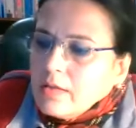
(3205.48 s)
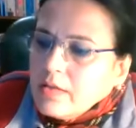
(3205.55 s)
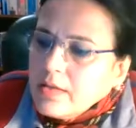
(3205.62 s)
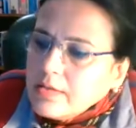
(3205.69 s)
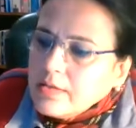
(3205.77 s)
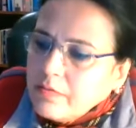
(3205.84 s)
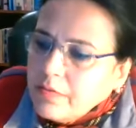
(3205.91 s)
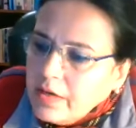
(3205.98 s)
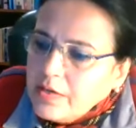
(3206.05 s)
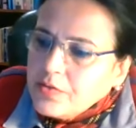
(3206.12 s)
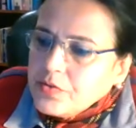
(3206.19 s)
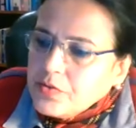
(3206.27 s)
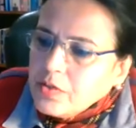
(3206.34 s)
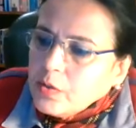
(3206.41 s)
There's a very
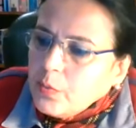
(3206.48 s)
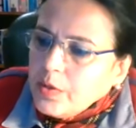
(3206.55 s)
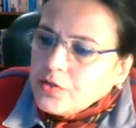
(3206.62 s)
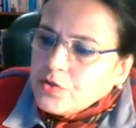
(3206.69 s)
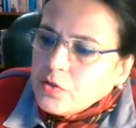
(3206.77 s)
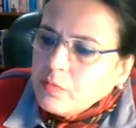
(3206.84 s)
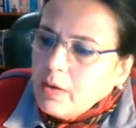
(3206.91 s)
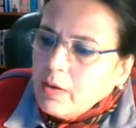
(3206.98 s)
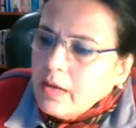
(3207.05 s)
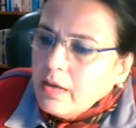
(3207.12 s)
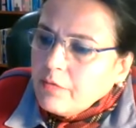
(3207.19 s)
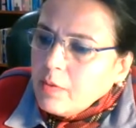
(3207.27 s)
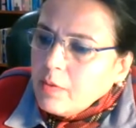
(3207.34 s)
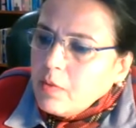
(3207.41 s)
interesting question
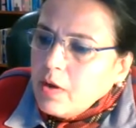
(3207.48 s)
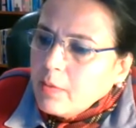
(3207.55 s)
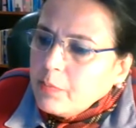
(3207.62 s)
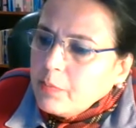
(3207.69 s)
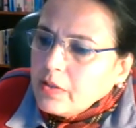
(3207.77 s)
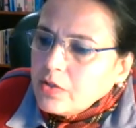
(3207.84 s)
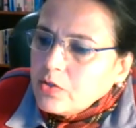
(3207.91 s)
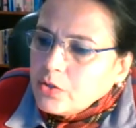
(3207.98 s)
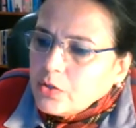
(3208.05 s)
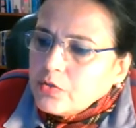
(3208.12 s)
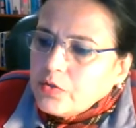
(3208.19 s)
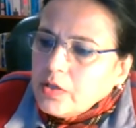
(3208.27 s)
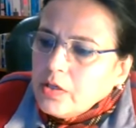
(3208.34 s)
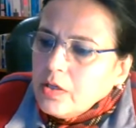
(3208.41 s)
from Arpita
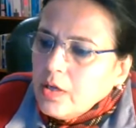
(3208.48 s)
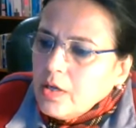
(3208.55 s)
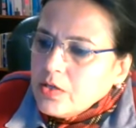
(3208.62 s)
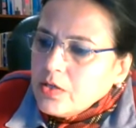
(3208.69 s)
Chaudhary.